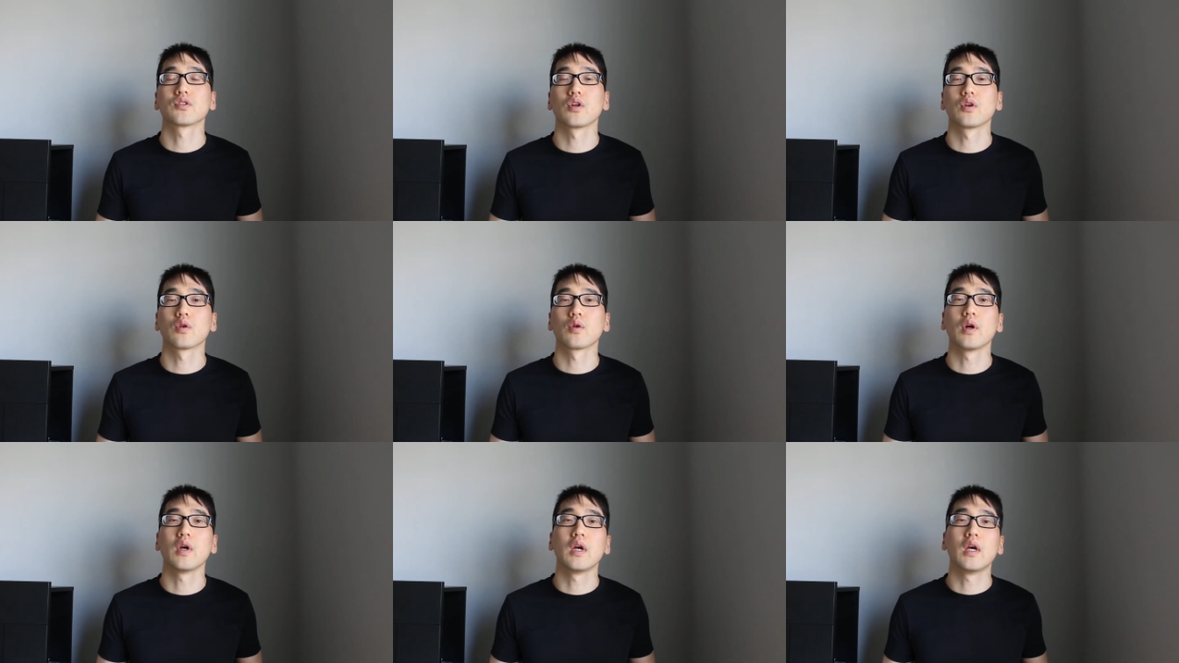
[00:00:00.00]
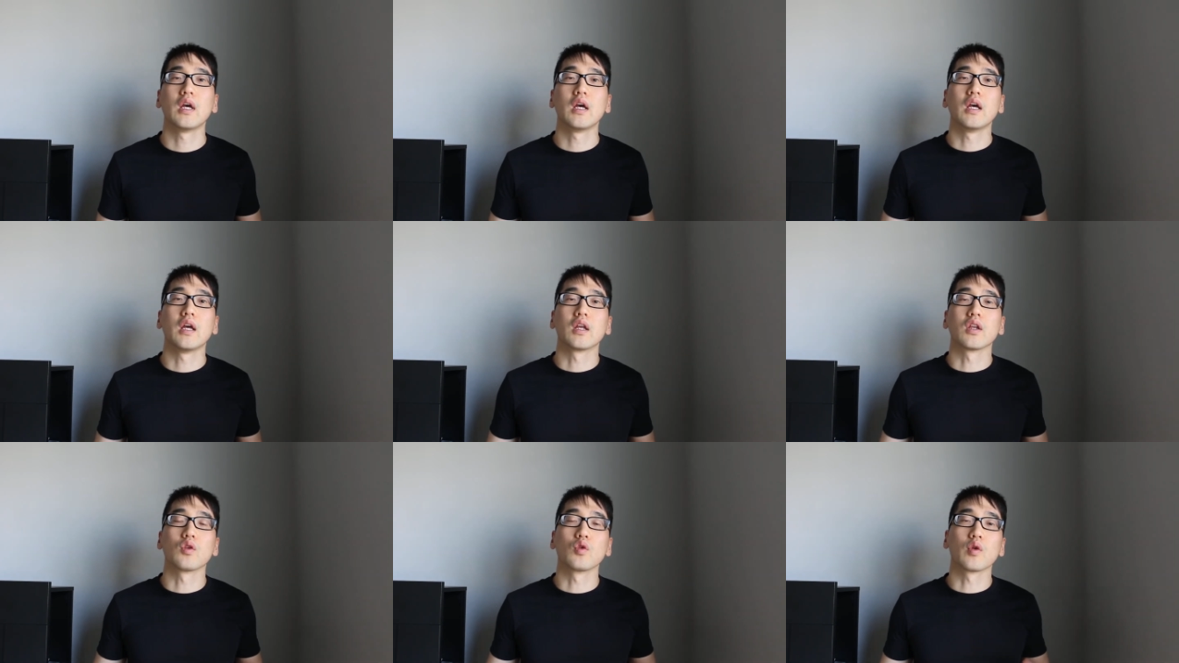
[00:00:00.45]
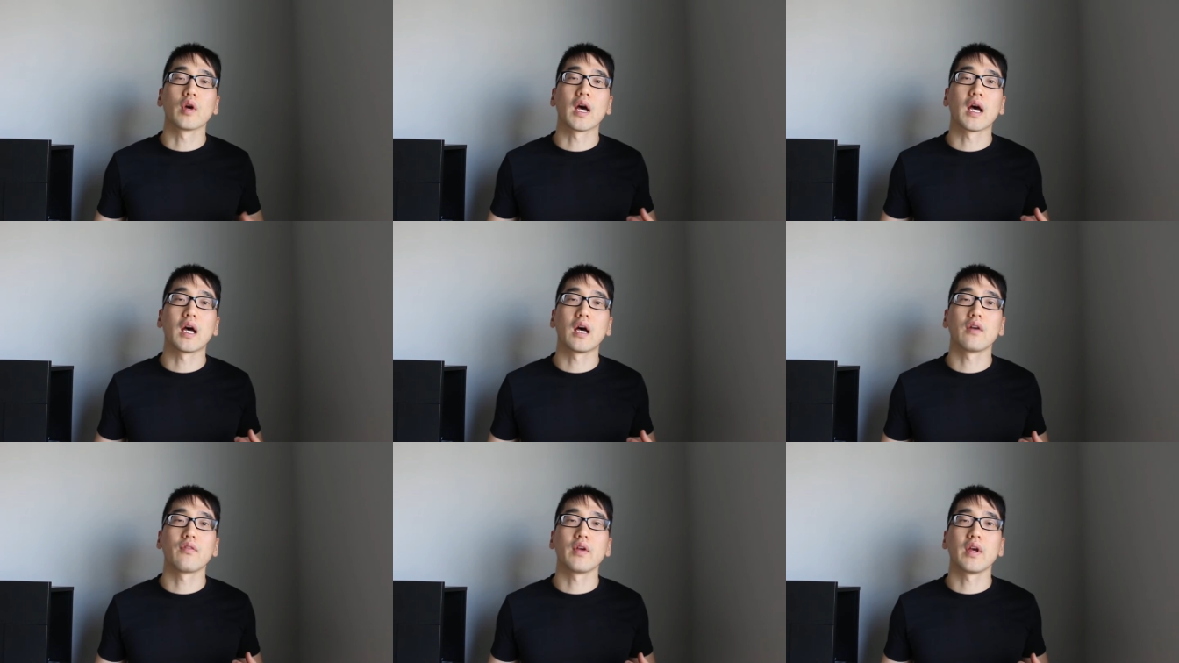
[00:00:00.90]
So you
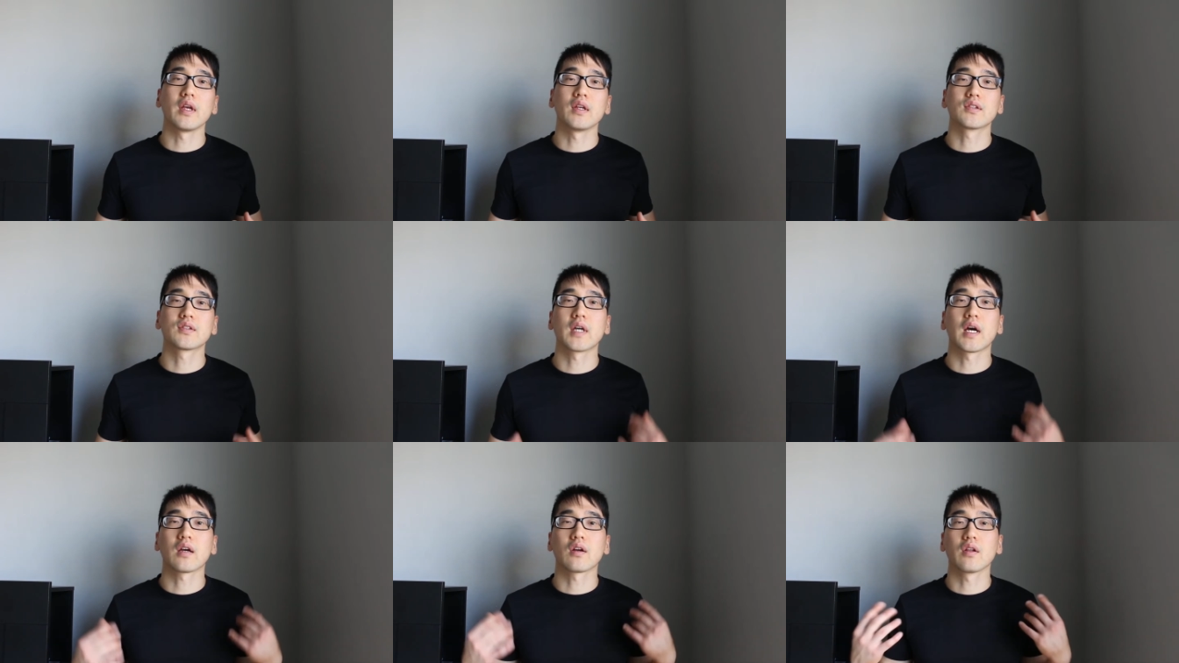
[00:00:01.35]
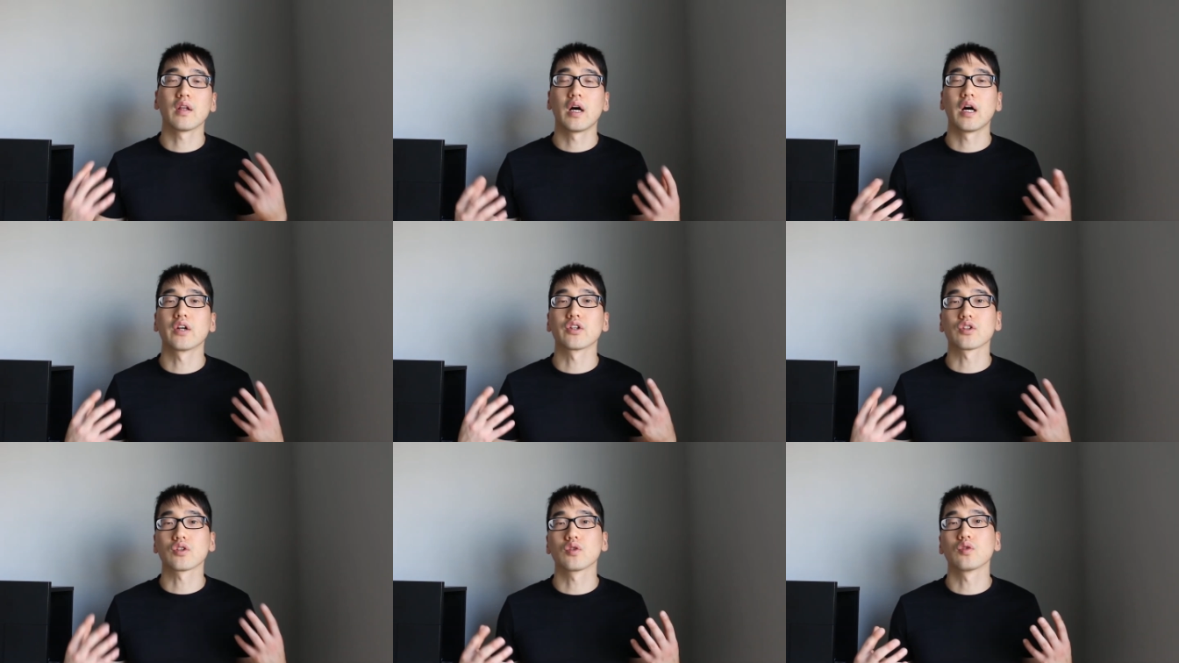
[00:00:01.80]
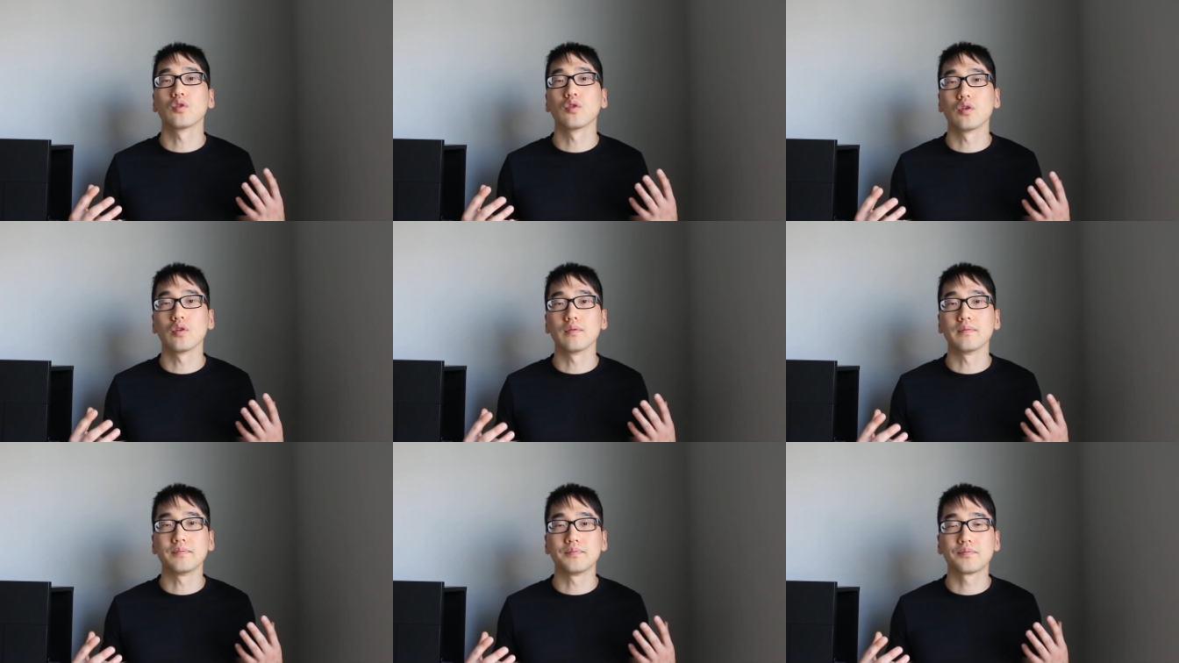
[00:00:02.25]
have a
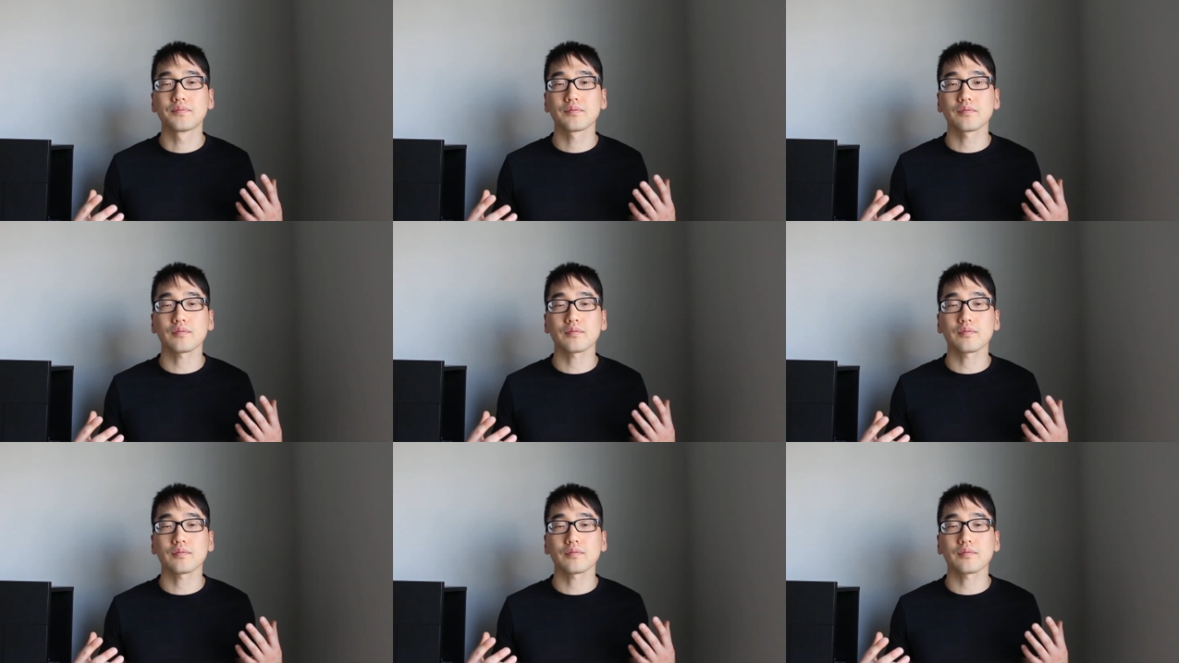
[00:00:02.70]
psychological